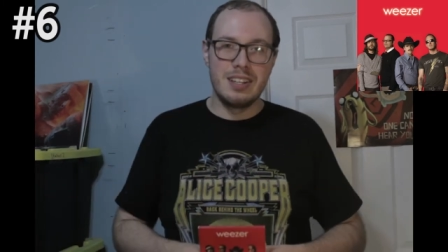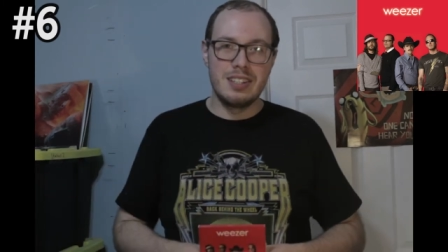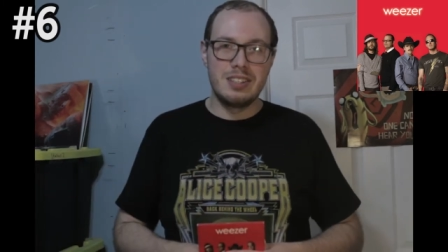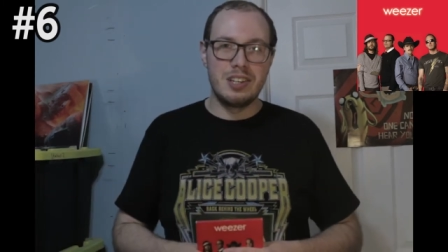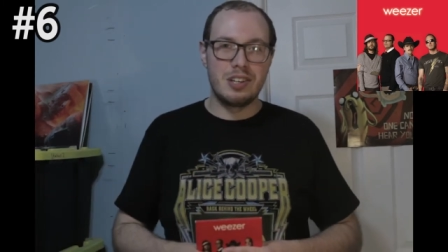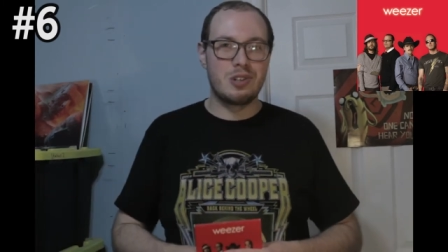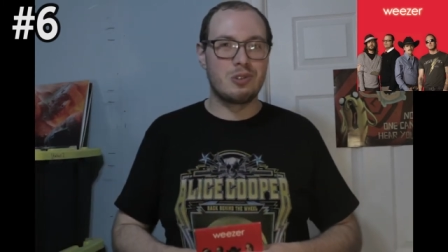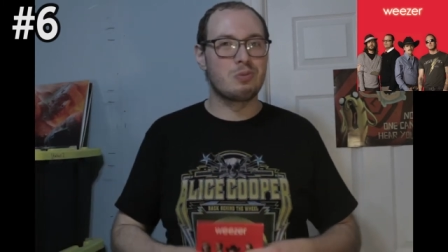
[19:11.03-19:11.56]

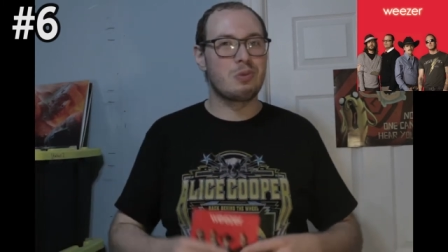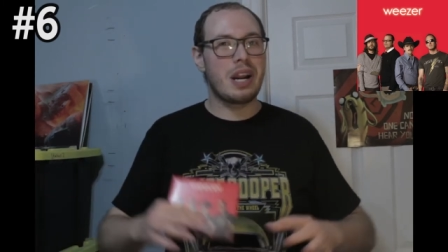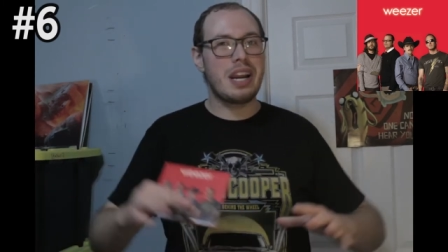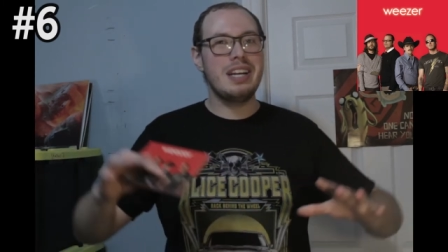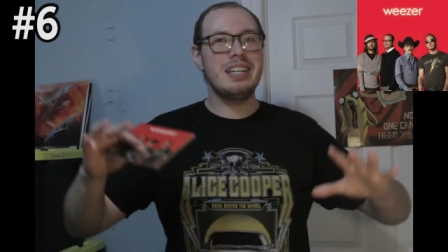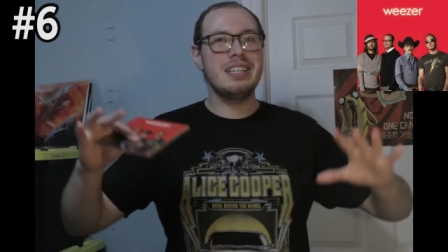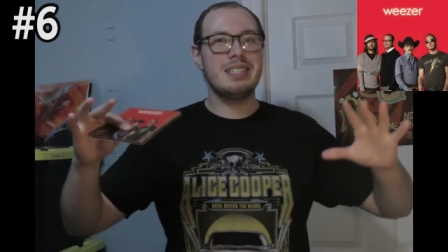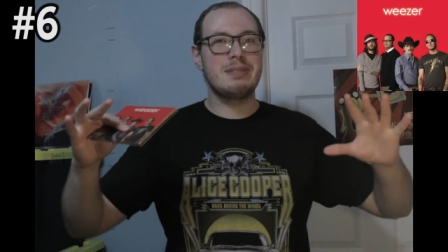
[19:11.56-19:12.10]
The
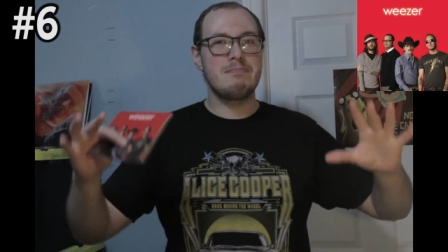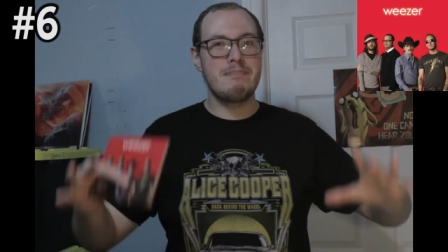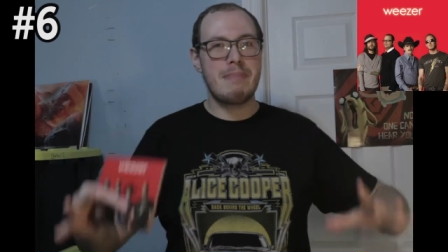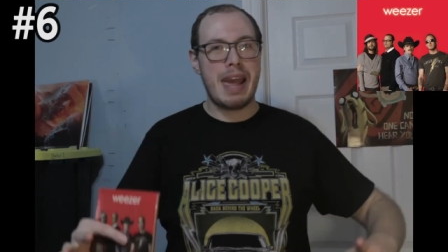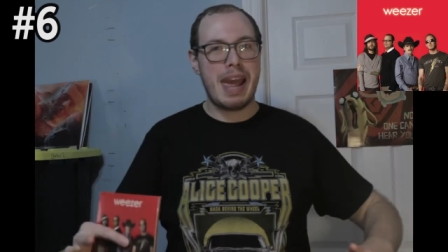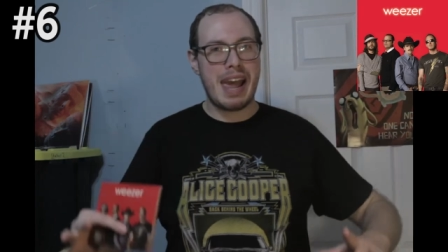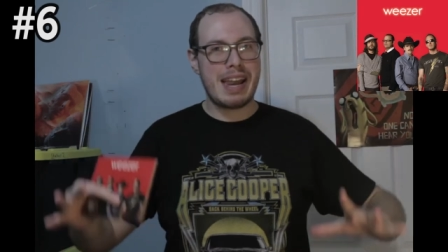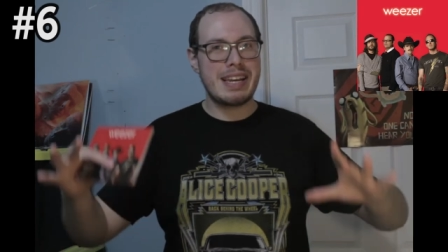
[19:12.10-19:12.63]
greatest
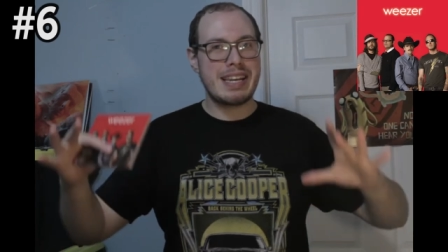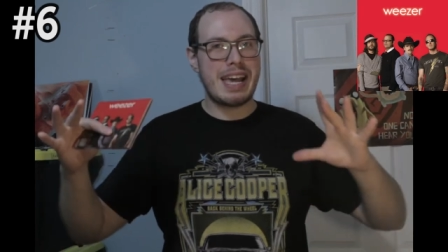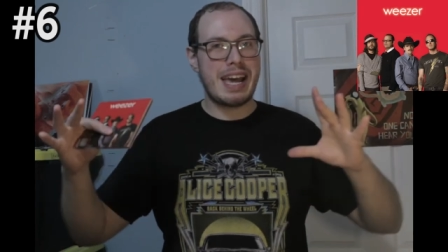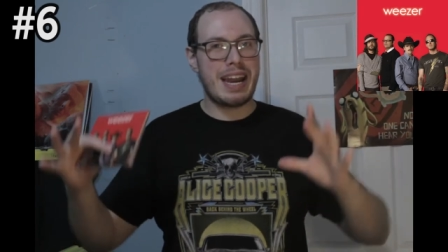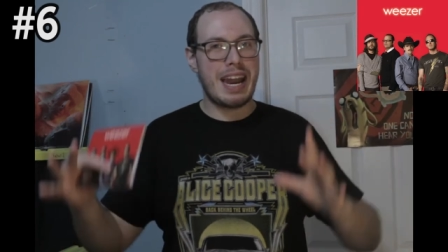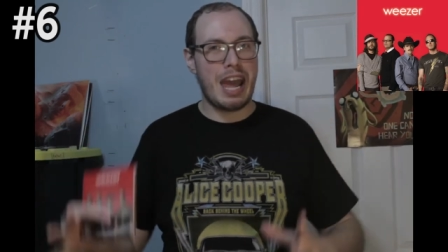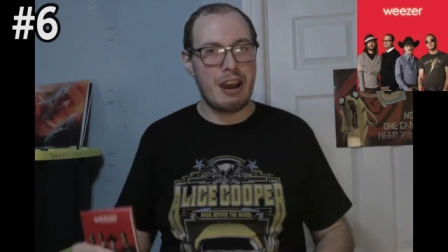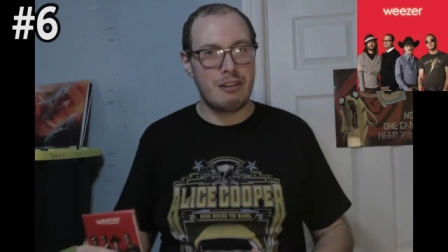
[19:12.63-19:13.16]
man
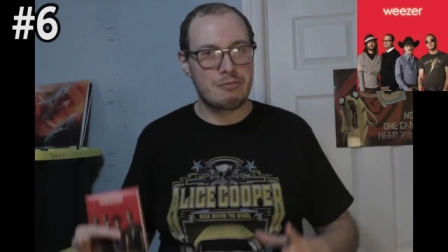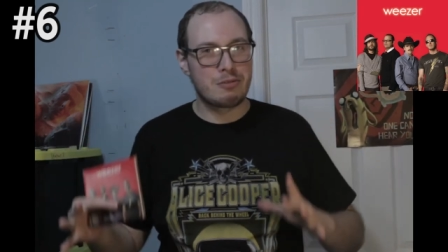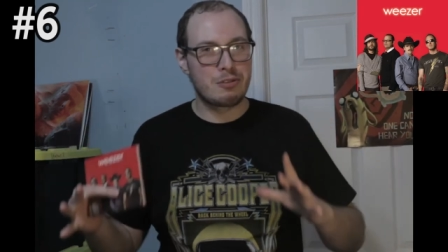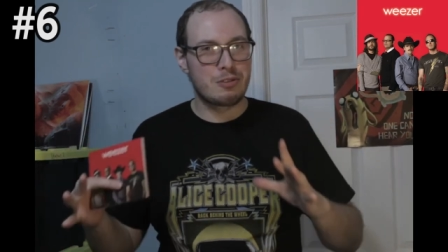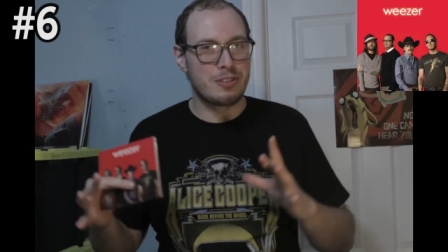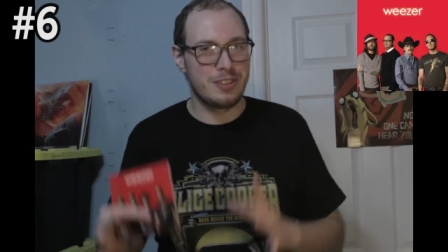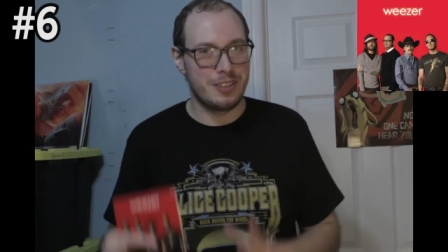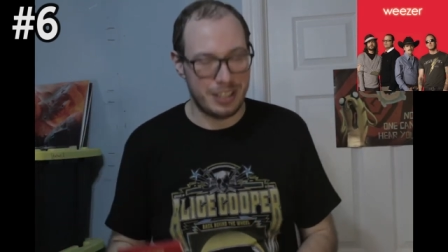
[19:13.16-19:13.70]
that
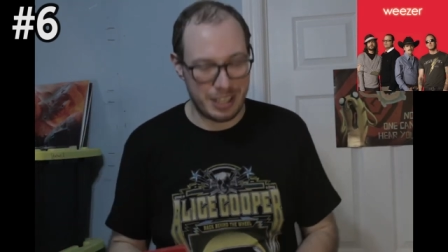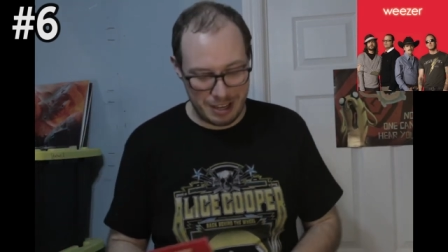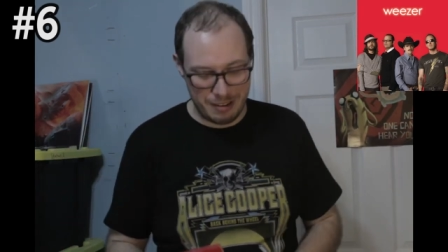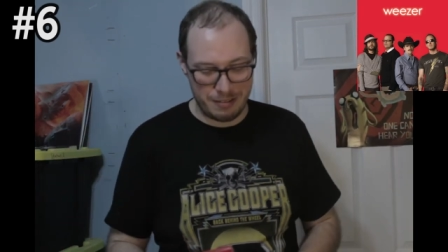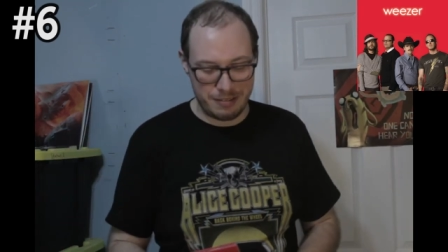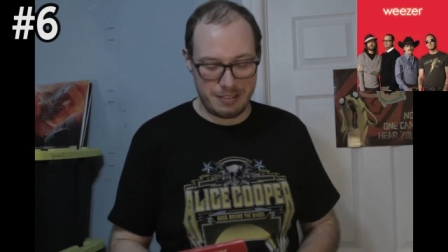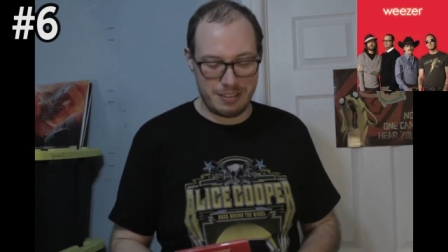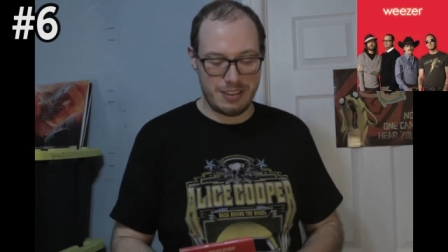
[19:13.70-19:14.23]
ever
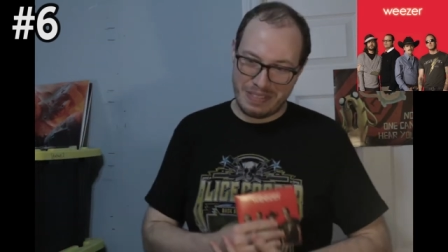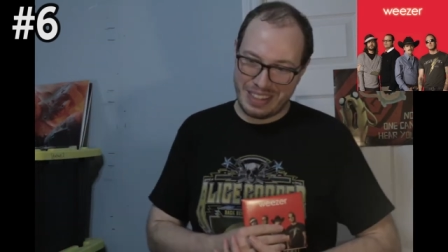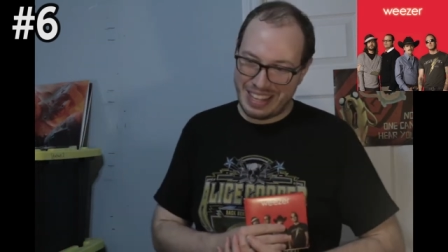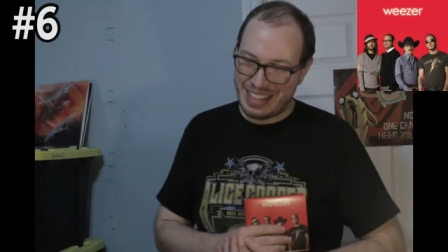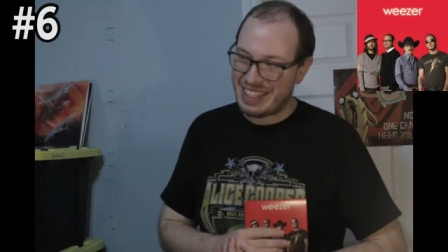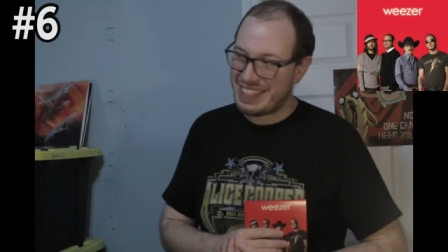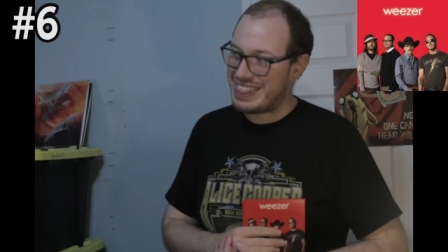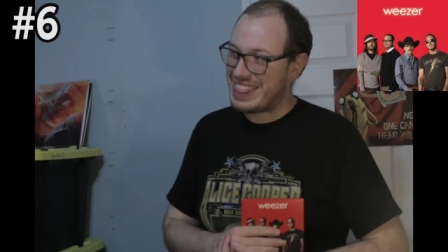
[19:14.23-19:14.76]
lived.
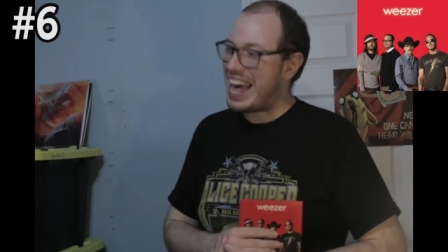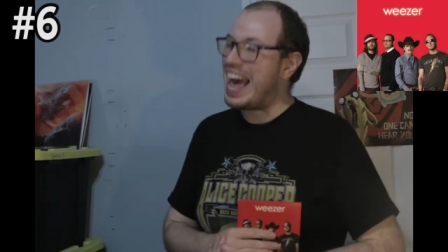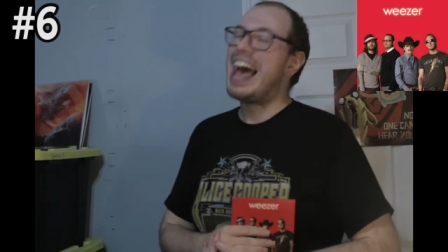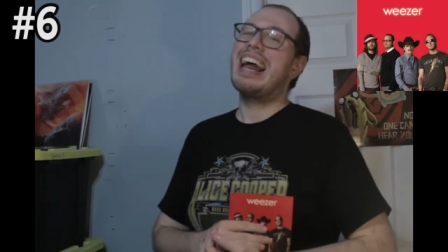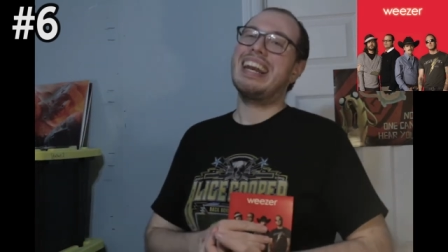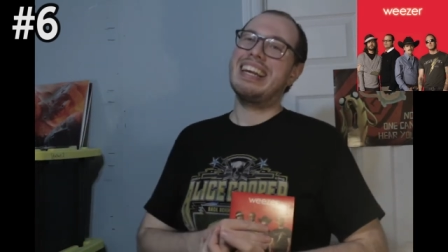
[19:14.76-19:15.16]
That